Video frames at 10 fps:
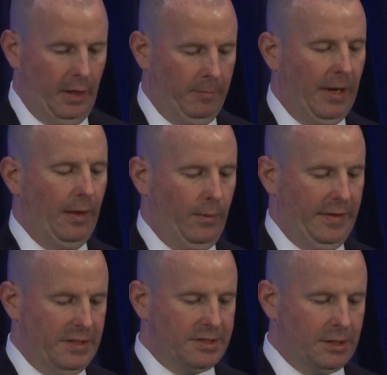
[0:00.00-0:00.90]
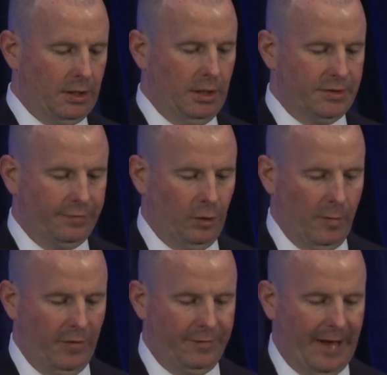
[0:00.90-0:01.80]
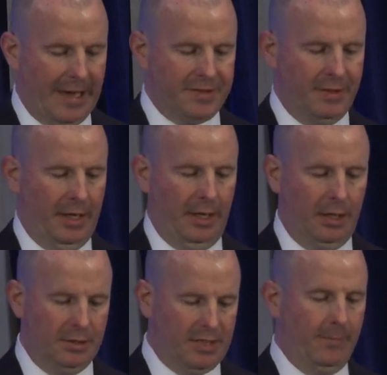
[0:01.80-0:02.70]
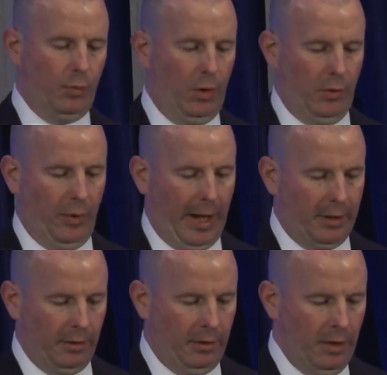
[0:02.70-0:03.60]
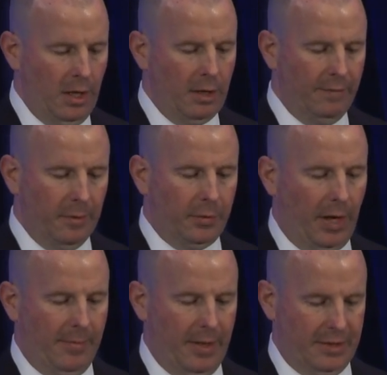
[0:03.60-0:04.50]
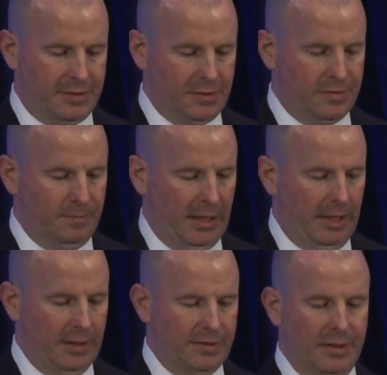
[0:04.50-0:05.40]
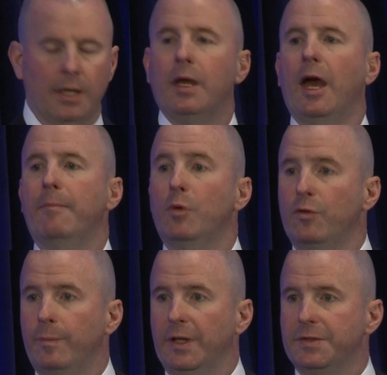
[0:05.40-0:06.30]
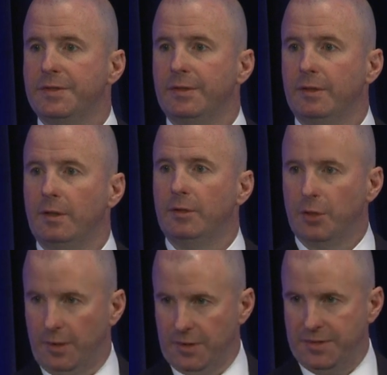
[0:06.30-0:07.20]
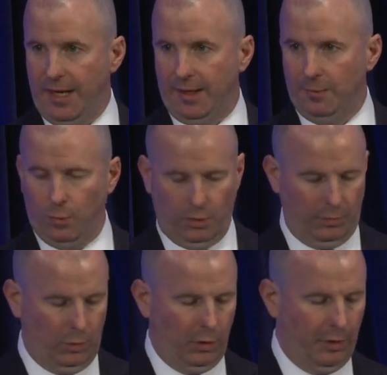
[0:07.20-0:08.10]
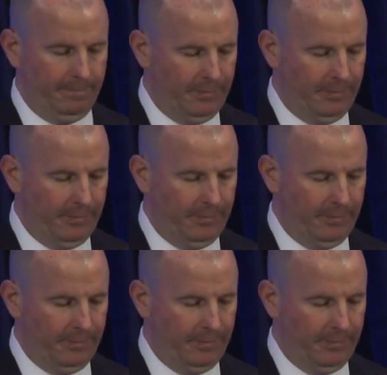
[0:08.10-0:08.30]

and by the way, these cards form a fascinating contemporary record of the Prime Minister's meetings and movements during the Second World War.